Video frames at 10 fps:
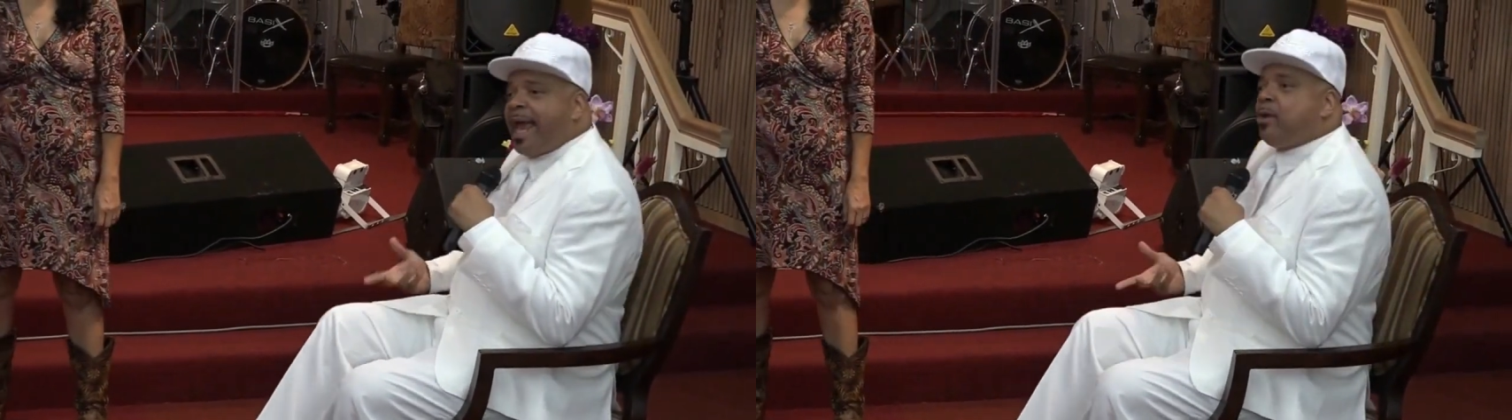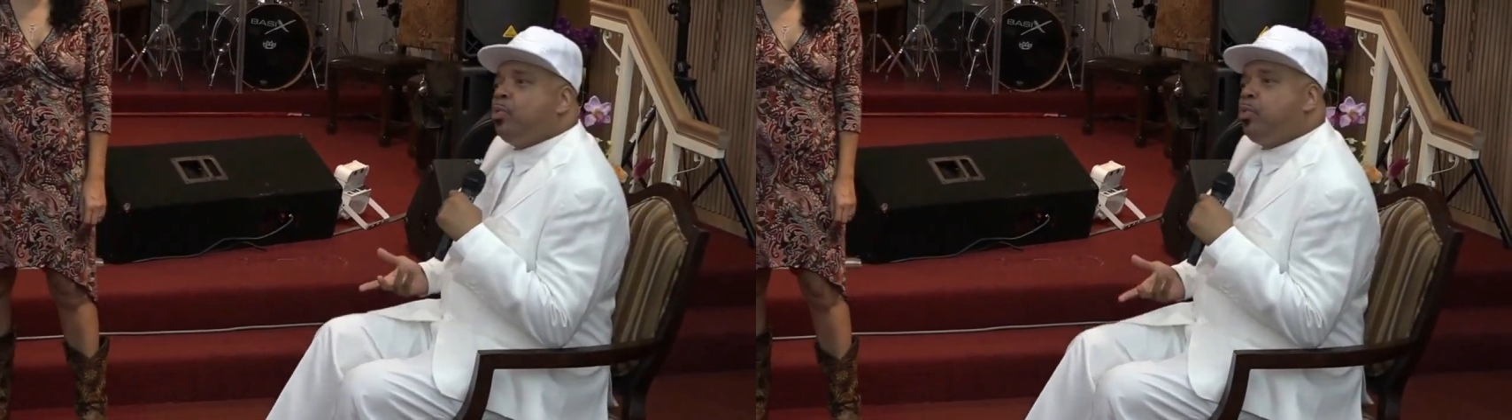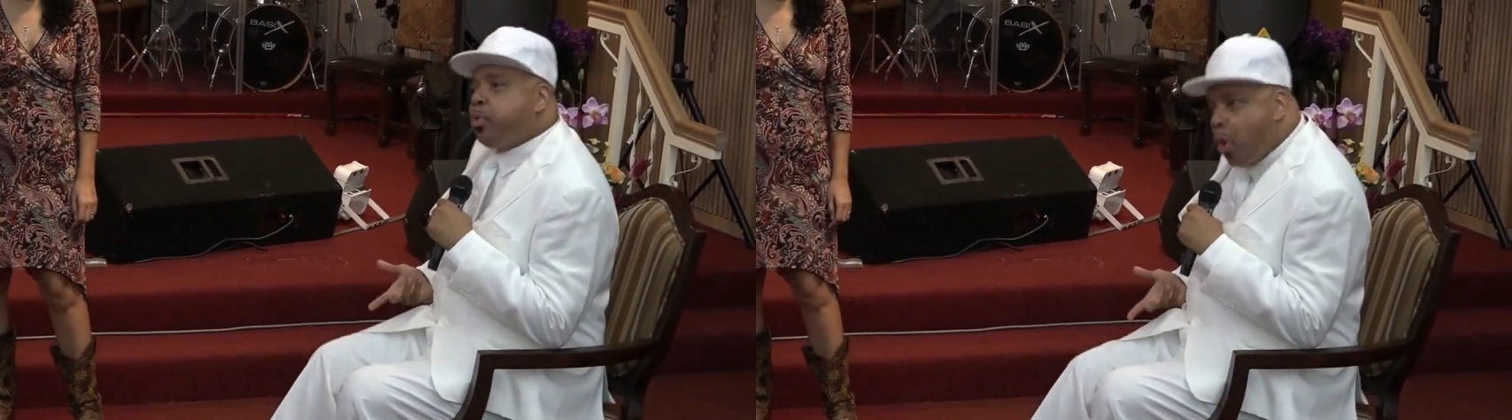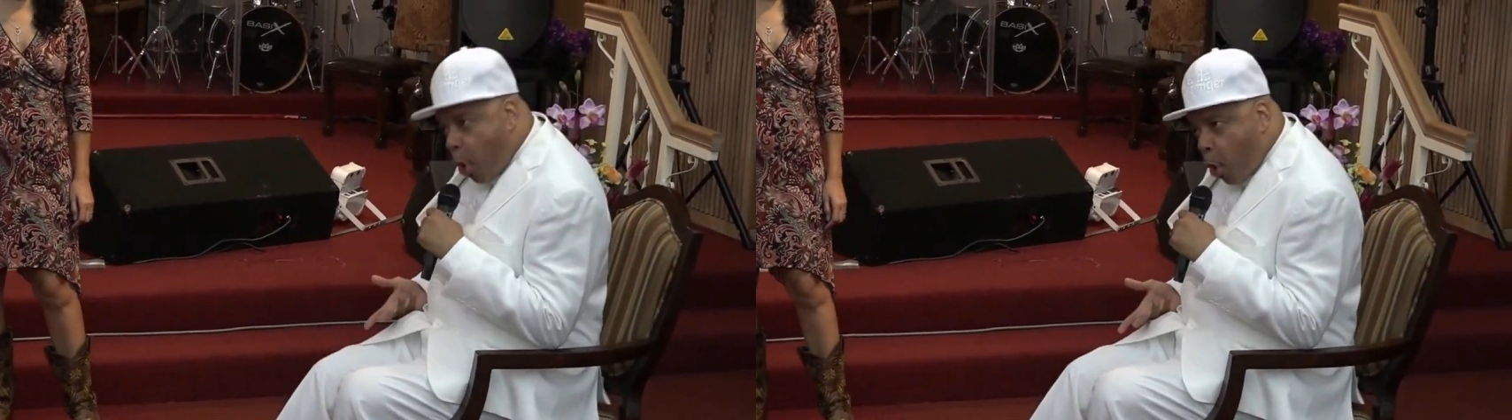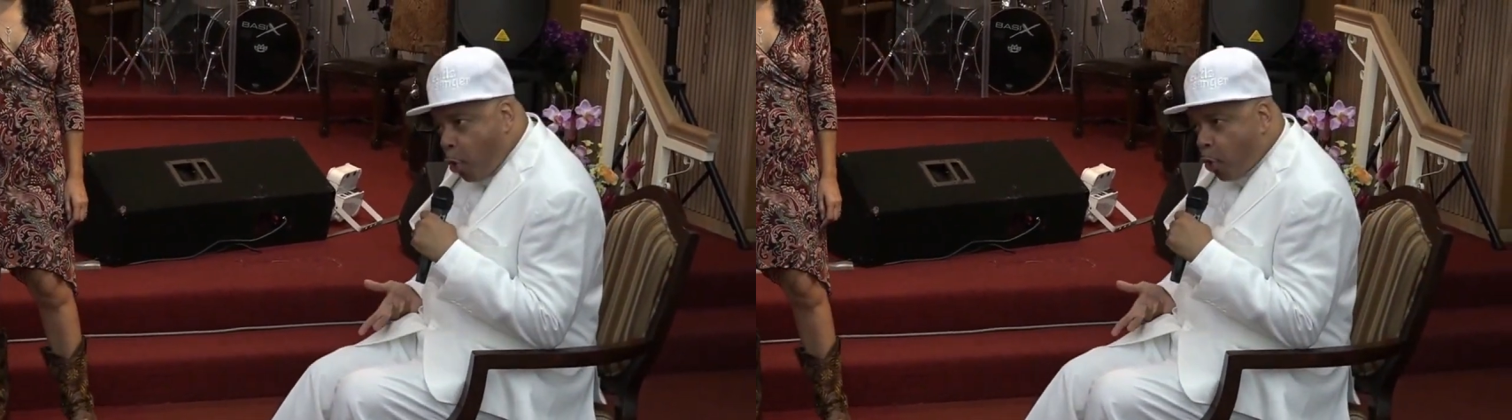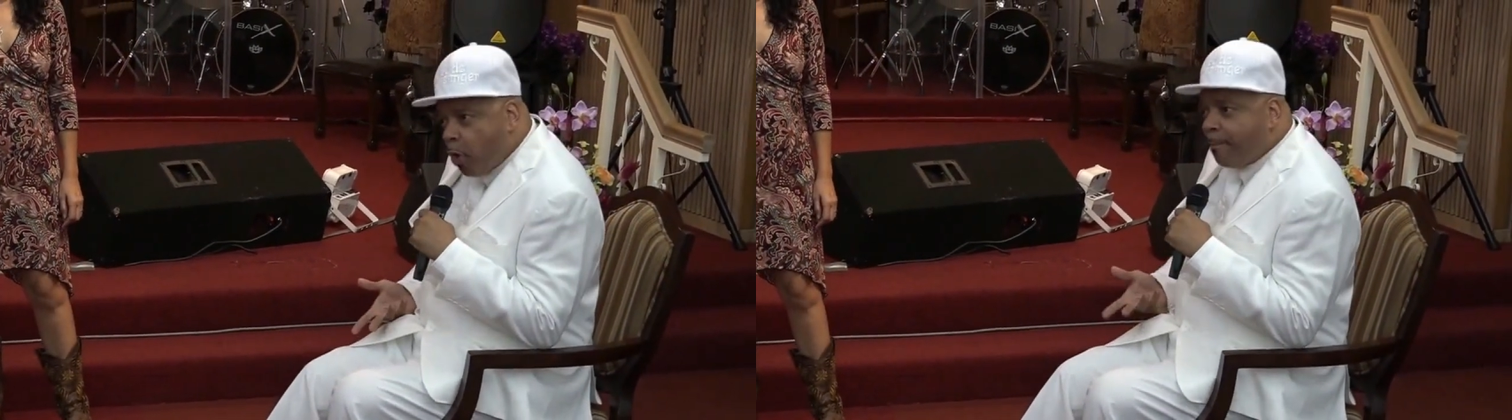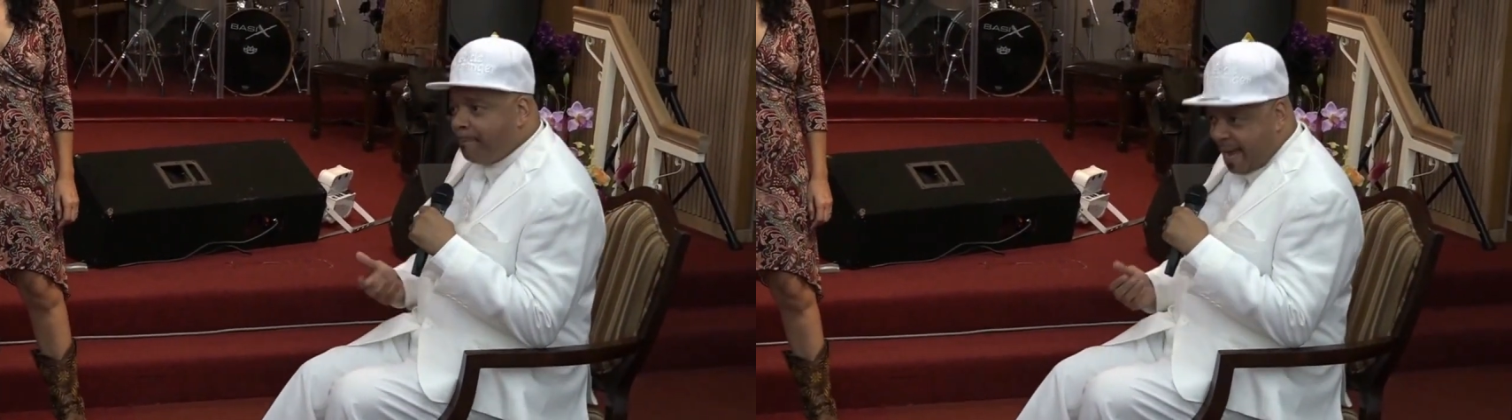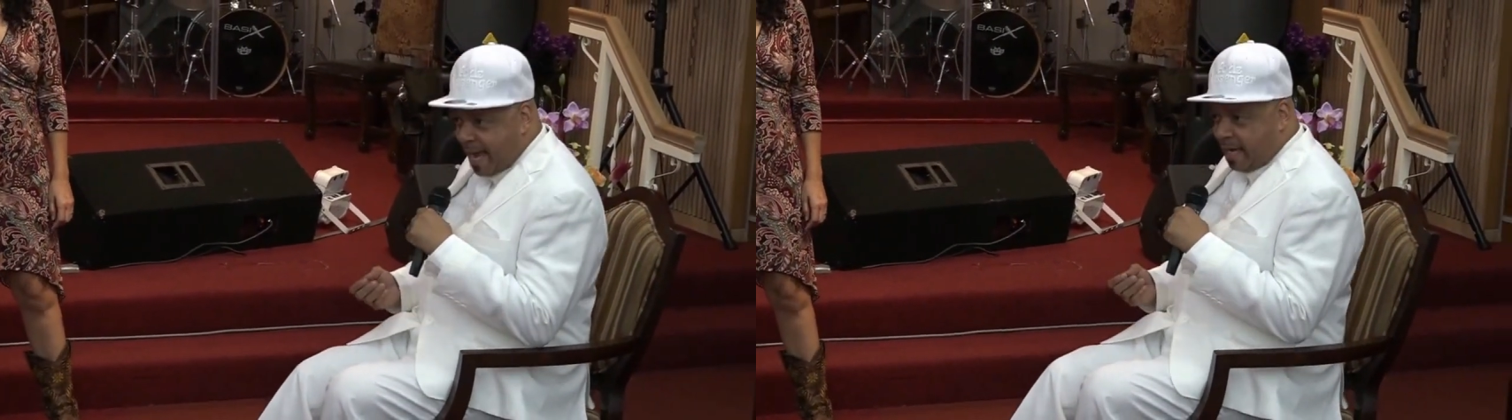a woo
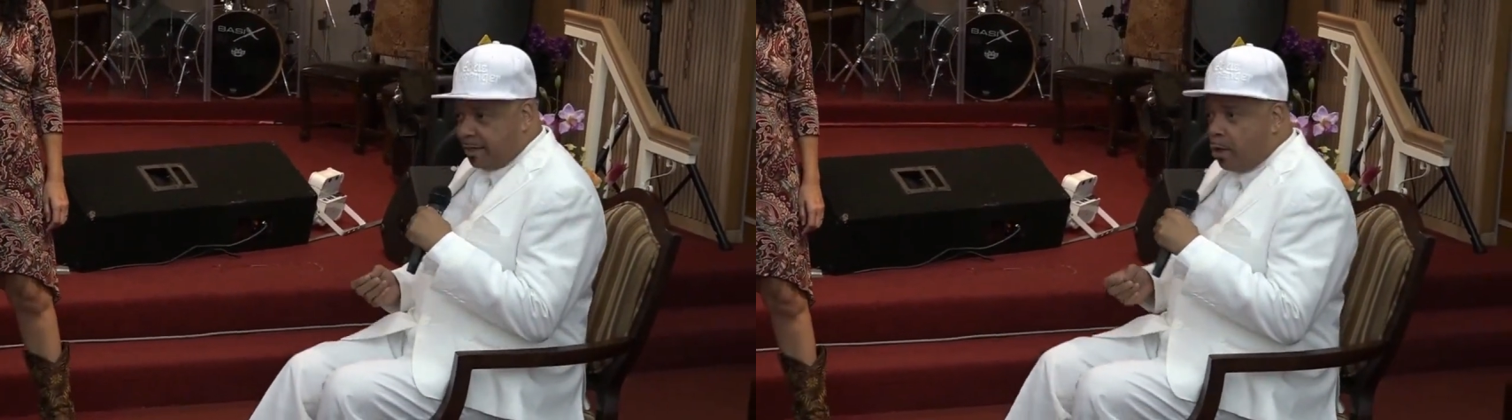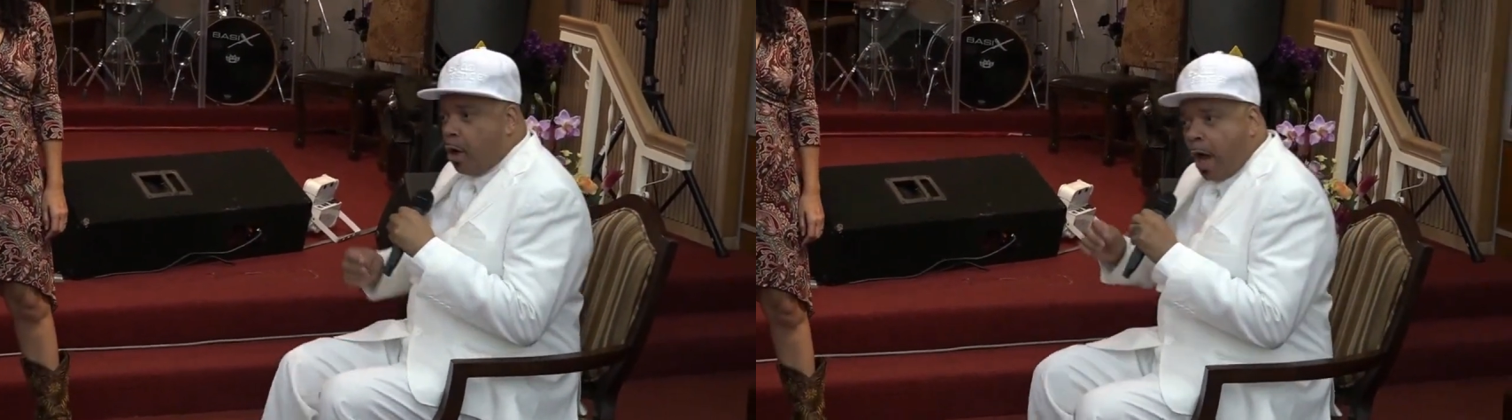man.